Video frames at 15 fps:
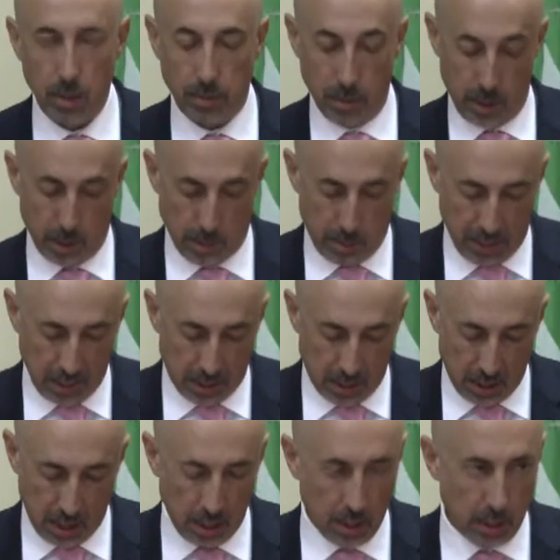
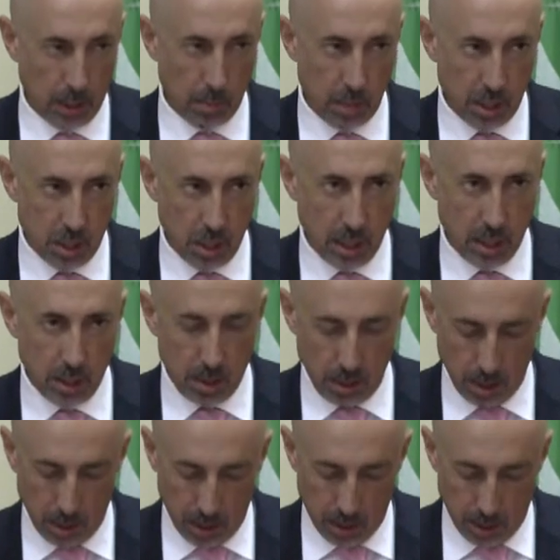vulnerability, climate change,
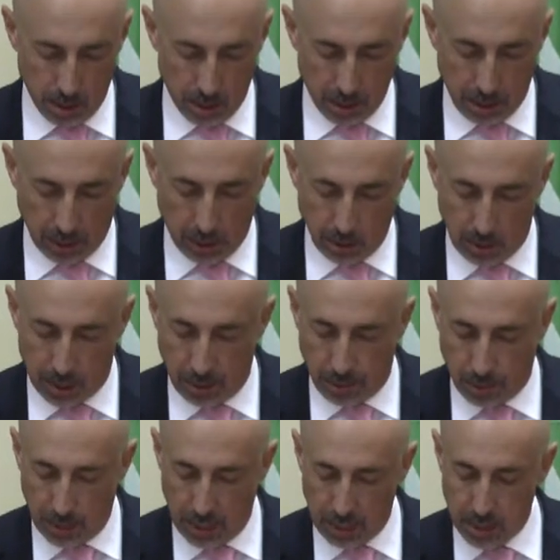security
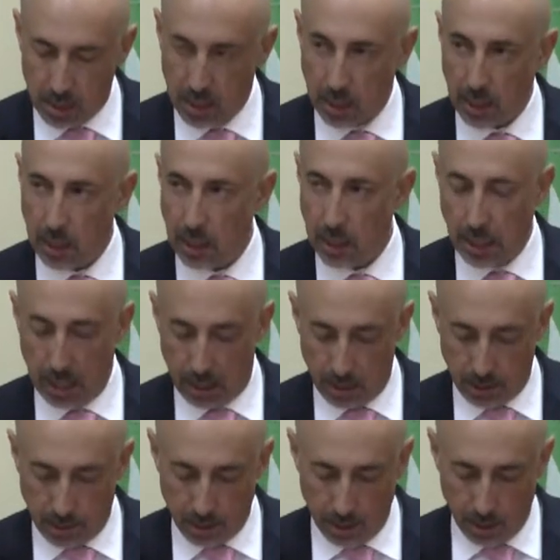threats,
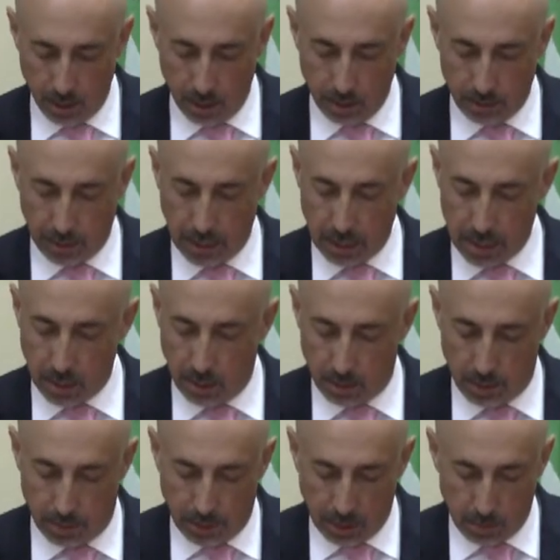health, financing of
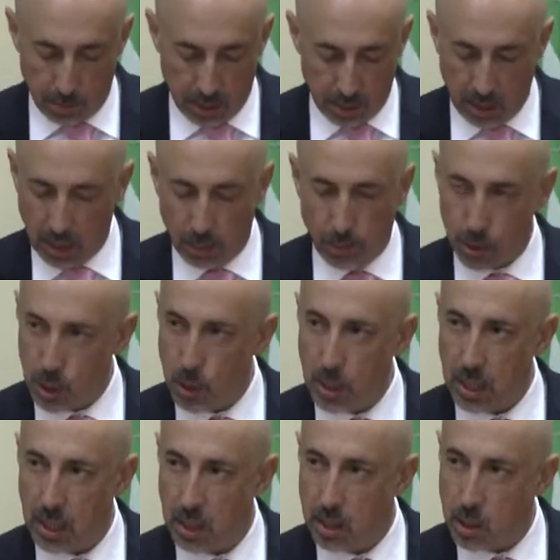development, aid for
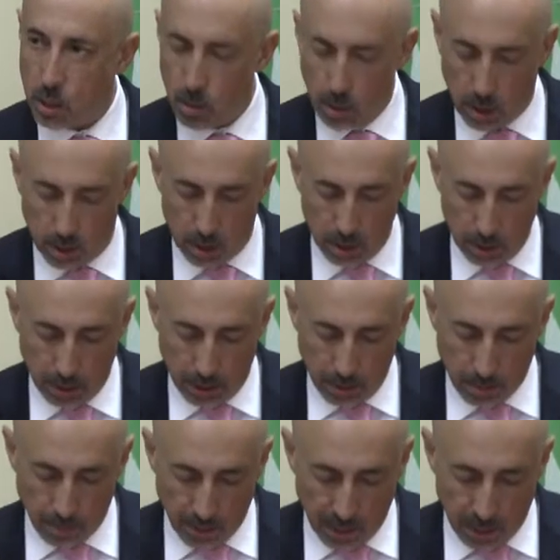trade, and so on,
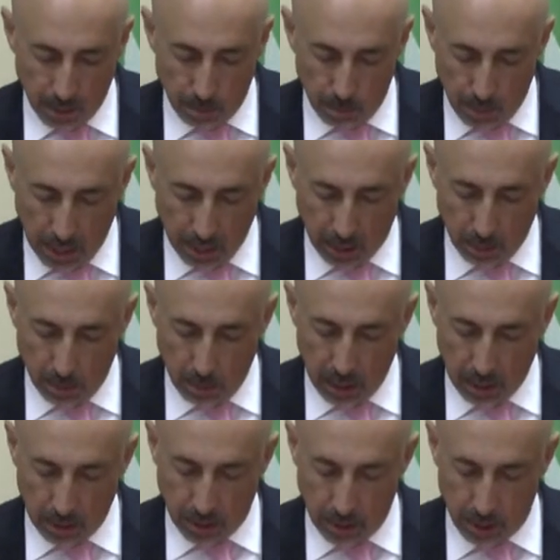many
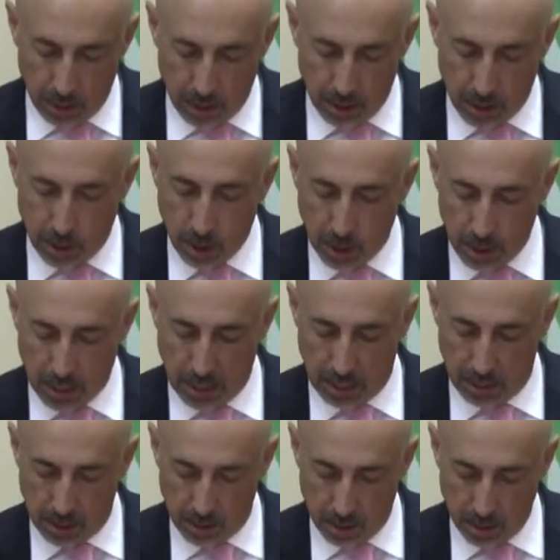Caribbean countries trust
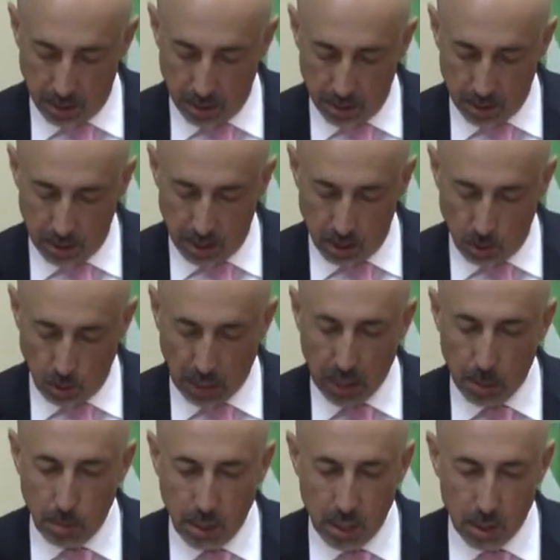us, since we
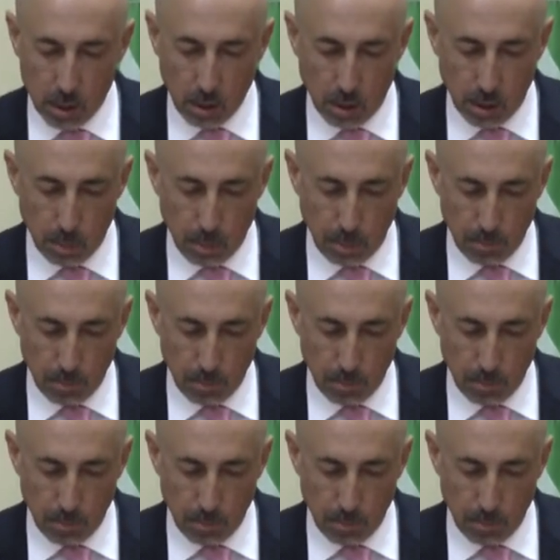can be a solid